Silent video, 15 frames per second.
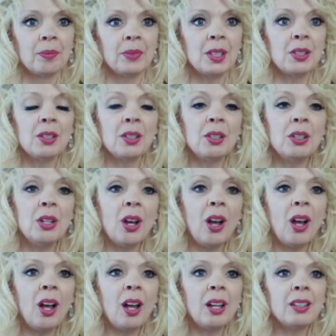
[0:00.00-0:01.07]
Does it
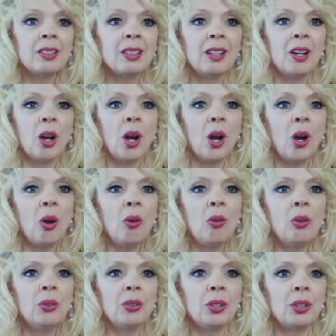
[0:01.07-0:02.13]
not
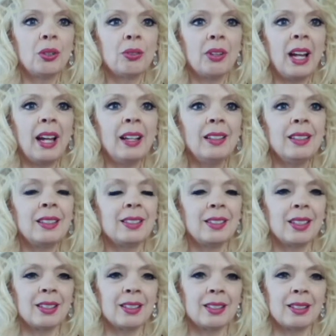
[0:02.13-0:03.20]
hold the grandest
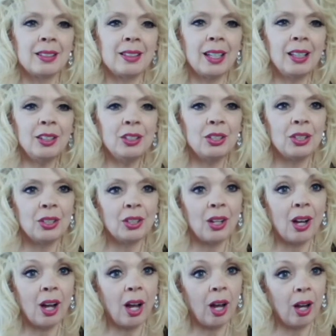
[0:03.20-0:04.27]
extension
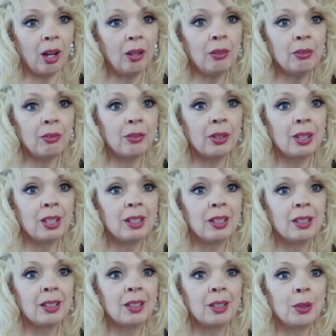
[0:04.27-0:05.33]
of,
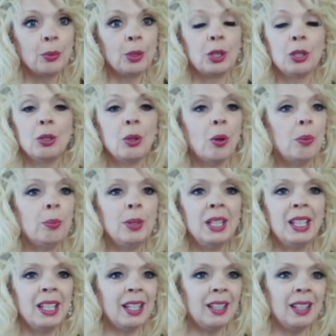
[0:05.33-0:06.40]
with no
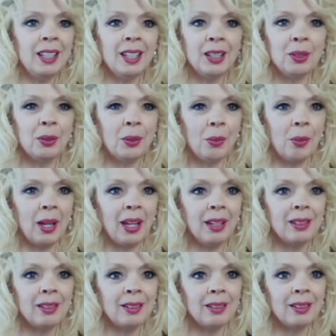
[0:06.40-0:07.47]
beginning and no
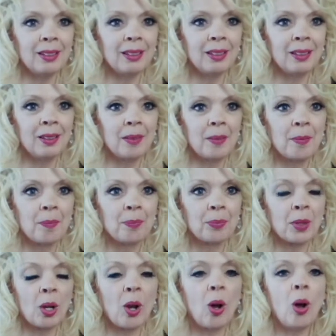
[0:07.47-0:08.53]
end?
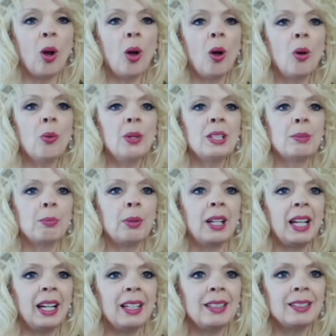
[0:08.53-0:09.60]
Always
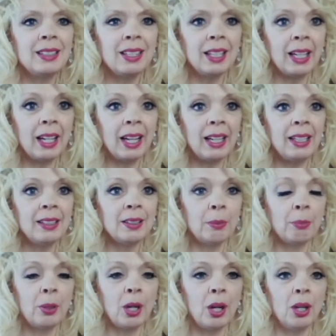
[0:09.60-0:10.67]
placing light
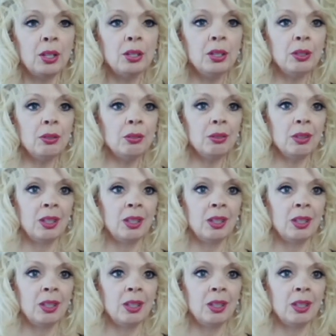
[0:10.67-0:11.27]
upon you,